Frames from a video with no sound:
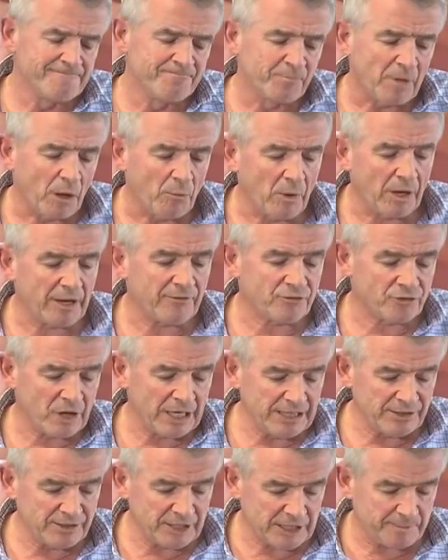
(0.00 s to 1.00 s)
And what I've
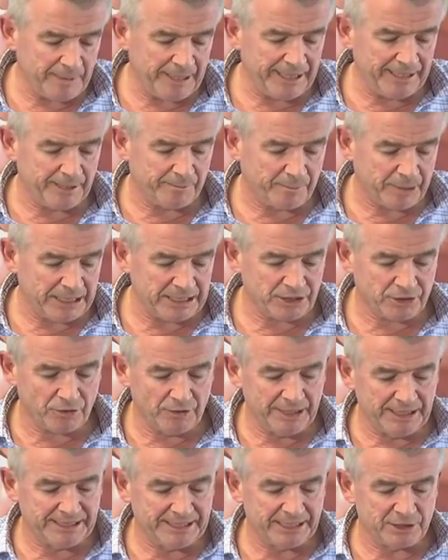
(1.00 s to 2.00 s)
tried to explain in the press
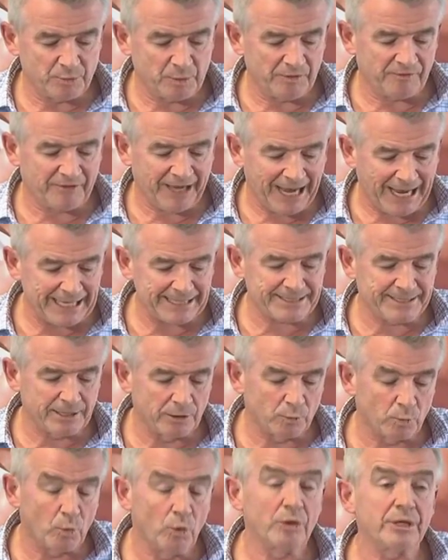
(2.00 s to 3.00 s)
release is we've
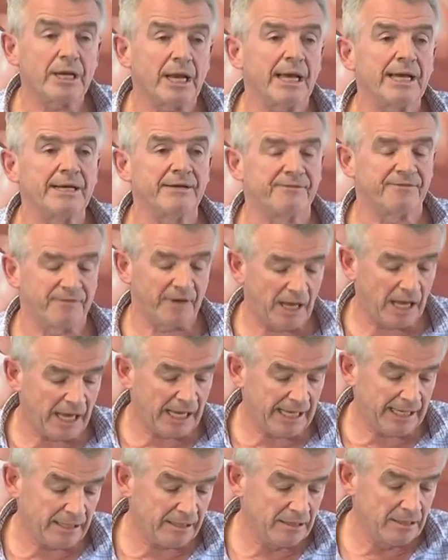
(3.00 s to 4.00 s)
cancelled one line of
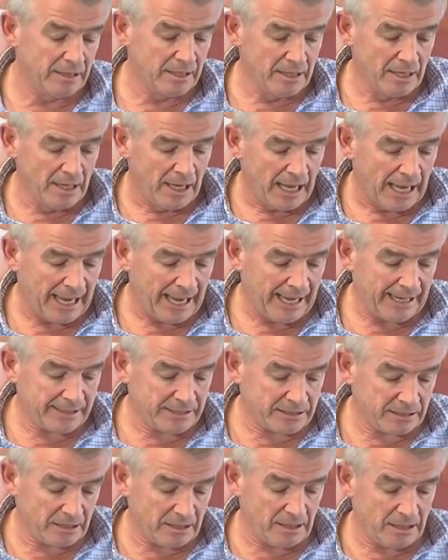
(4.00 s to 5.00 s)
flying at,
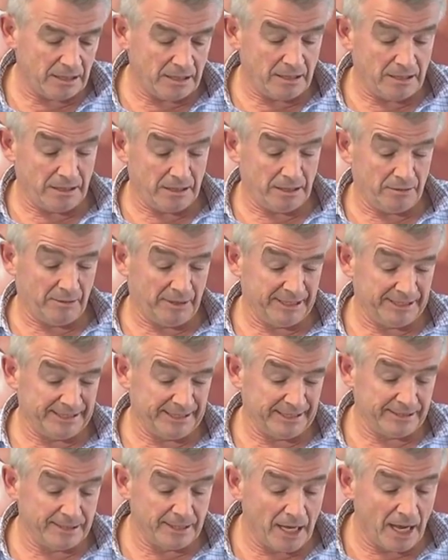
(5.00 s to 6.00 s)
uh, what is
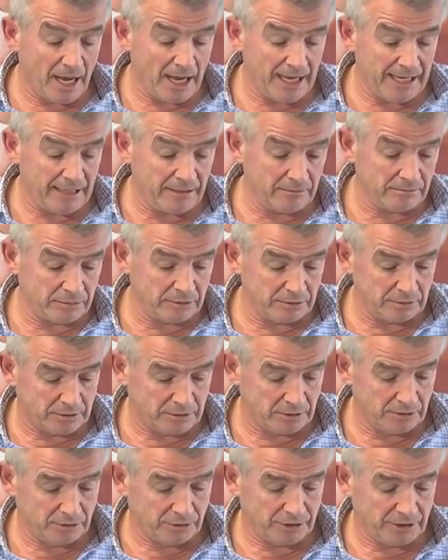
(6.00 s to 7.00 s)
it, nine, one,
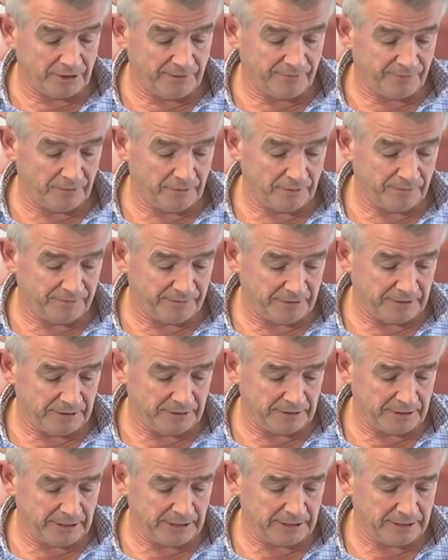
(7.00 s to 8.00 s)
two, three, four, five,
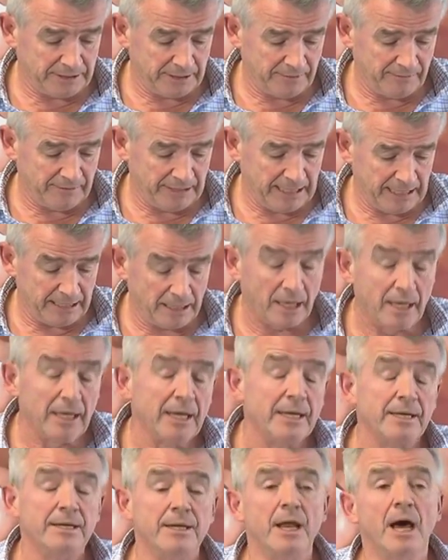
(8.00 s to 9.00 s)
six, seven, eight, nine,
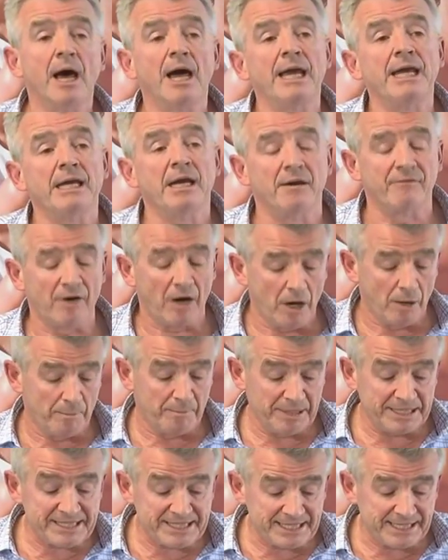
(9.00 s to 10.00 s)
nine of our
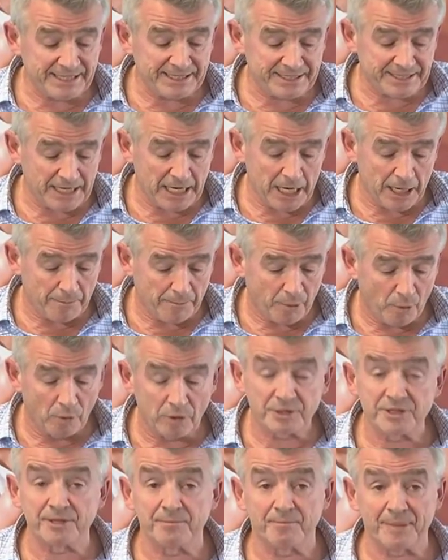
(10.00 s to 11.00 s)
busiest
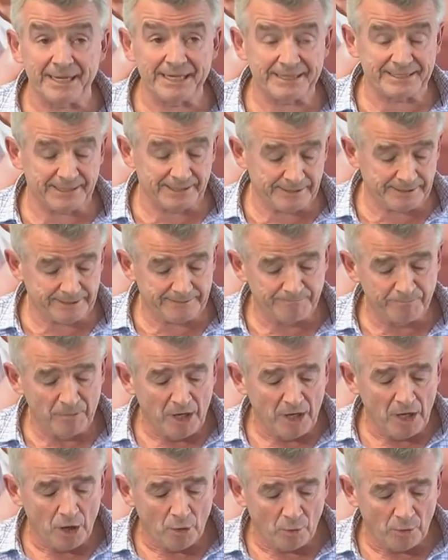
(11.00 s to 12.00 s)
airports and bases.
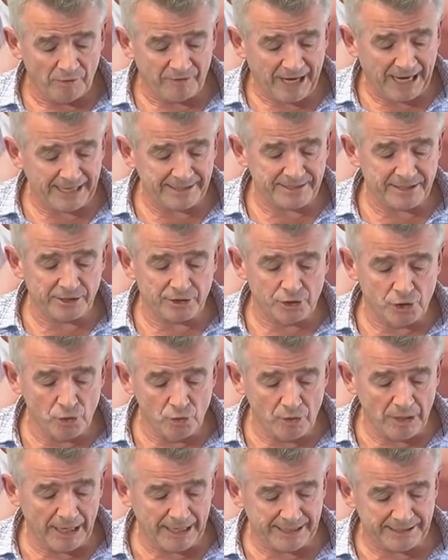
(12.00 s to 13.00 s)
We've cancelled two
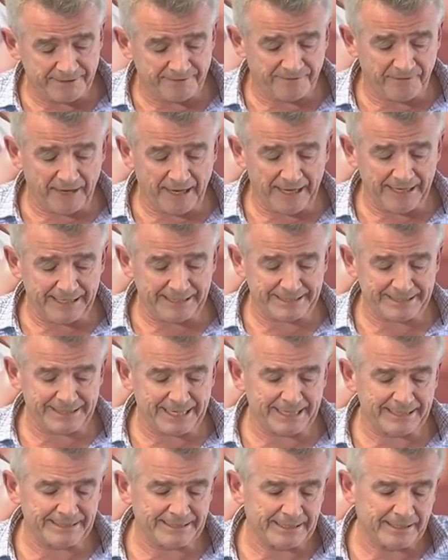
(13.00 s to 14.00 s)
lines of flying at
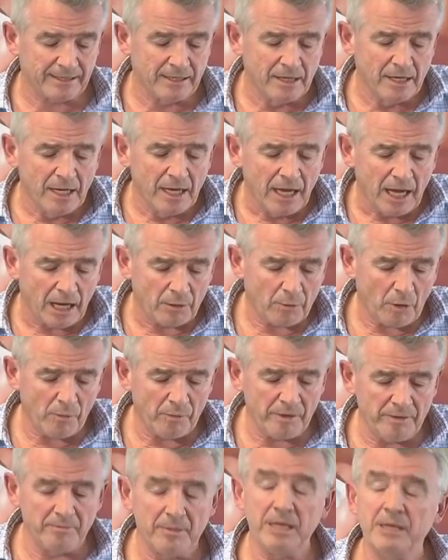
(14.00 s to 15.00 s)
Stansted. And what
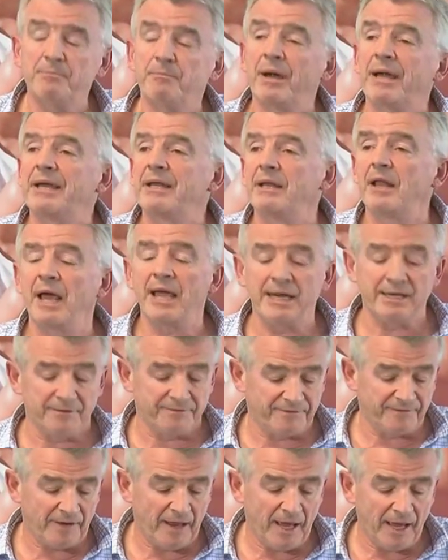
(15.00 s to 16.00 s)
we mean by a line of
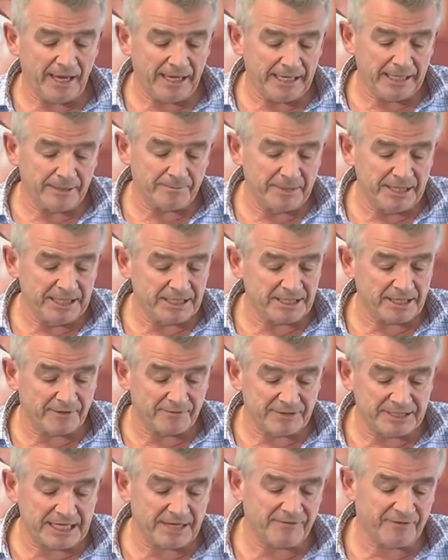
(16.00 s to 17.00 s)
flying, it means,
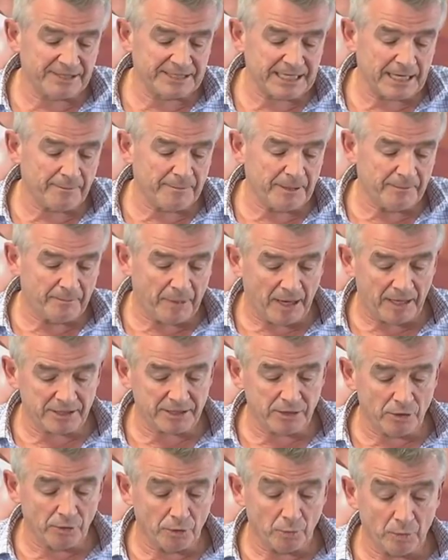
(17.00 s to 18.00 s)
say, for example, in
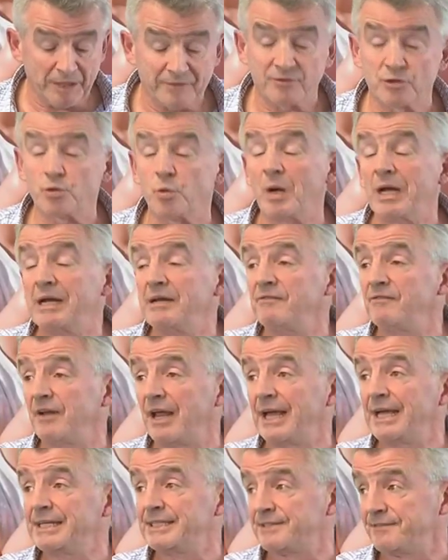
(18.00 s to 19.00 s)
Barcelona, we have 12
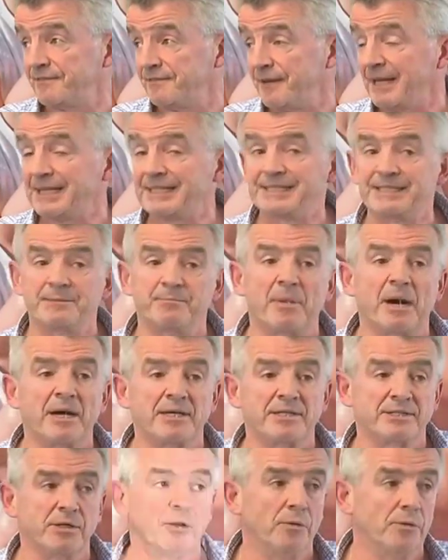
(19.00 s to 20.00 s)
lines of flights at
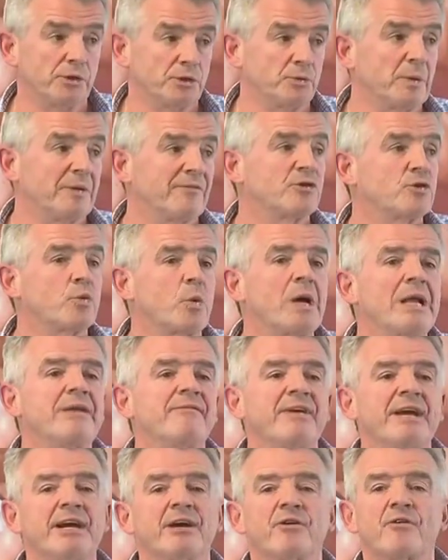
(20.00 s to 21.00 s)
Barcelona. So we have 12
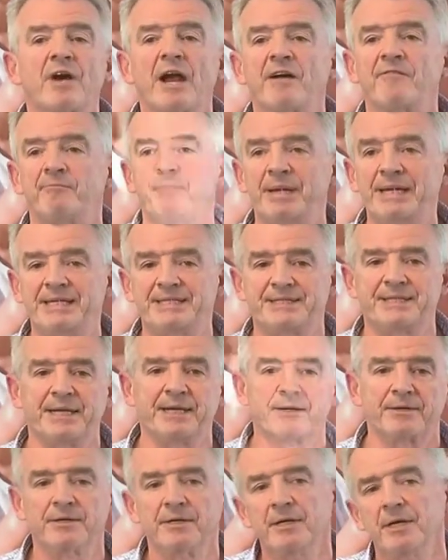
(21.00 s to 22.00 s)
aircraft based
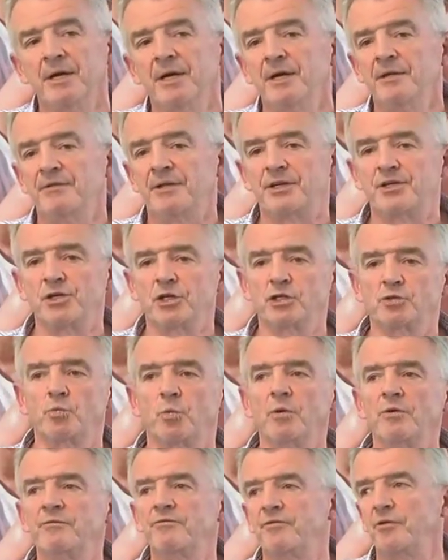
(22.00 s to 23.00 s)
there that does
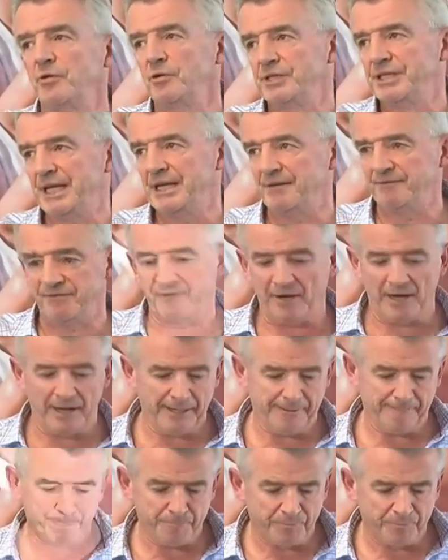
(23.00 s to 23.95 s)
one full day of flying.